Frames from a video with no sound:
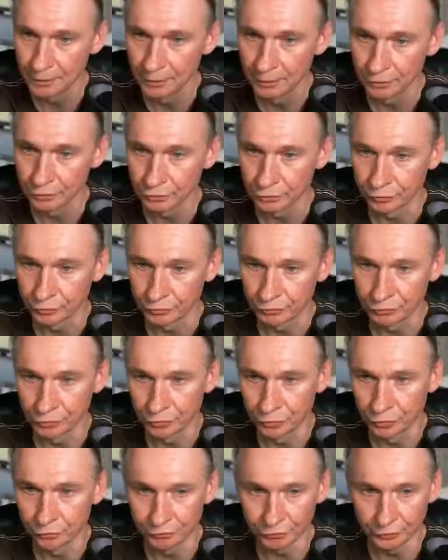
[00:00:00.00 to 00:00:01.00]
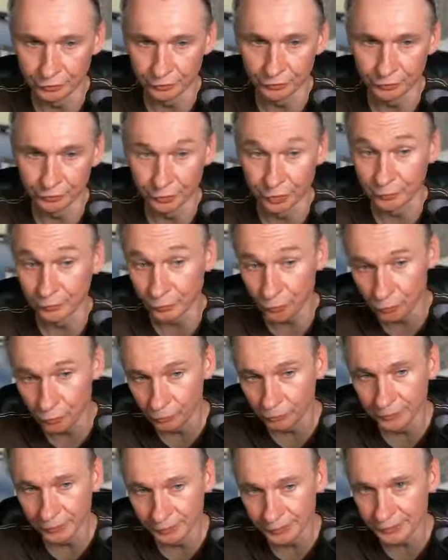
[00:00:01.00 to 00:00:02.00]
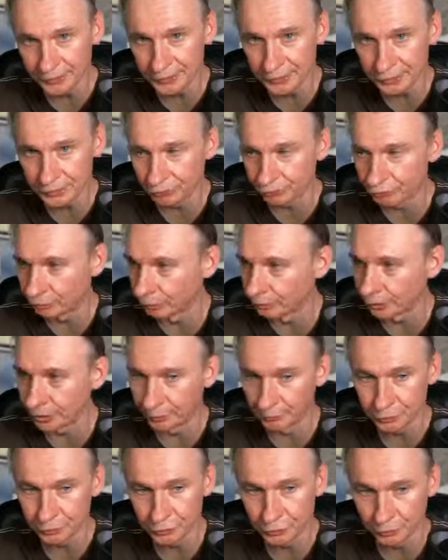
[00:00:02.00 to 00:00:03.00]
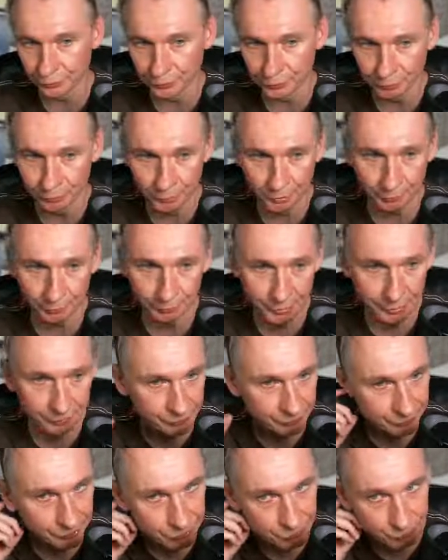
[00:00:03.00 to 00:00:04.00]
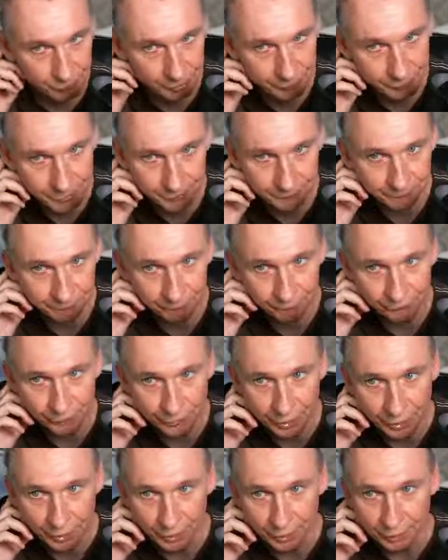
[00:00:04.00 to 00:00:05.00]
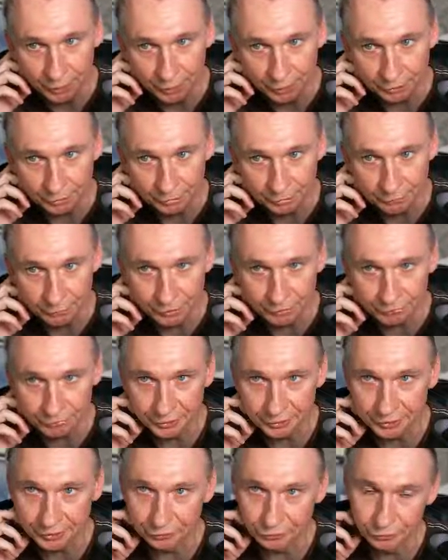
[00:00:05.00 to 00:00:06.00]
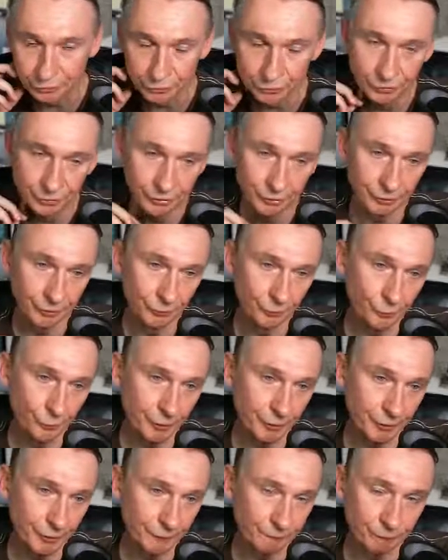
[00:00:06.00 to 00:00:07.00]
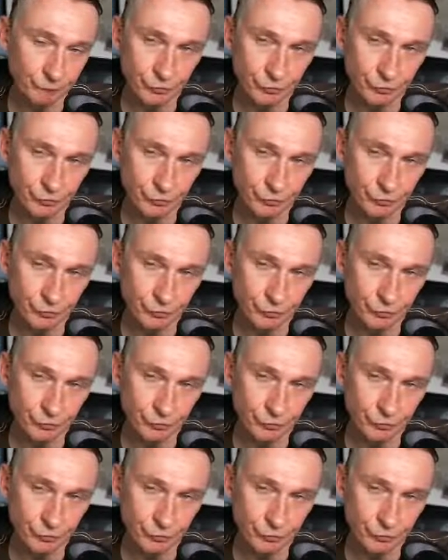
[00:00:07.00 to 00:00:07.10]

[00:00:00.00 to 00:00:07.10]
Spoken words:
So if you go further down, all the links of what I'm showing will be in the description. And here you have the link to the wiki.